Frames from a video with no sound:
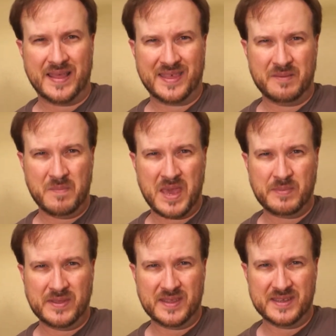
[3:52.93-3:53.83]
I think
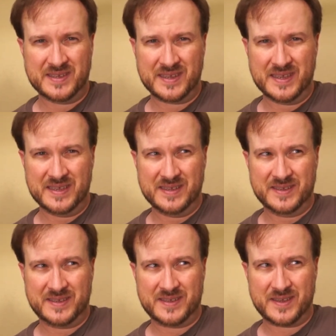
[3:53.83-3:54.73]
maybe this
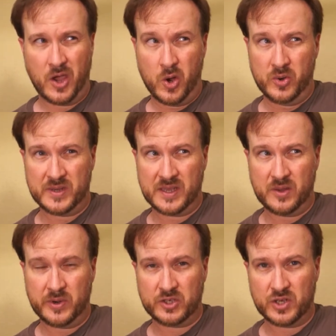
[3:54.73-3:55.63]
is
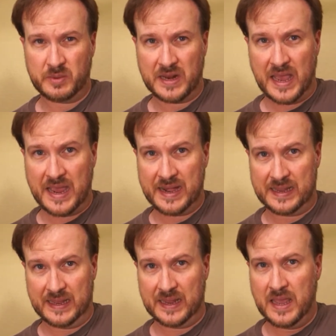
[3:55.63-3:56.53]
OD when it should have been ID.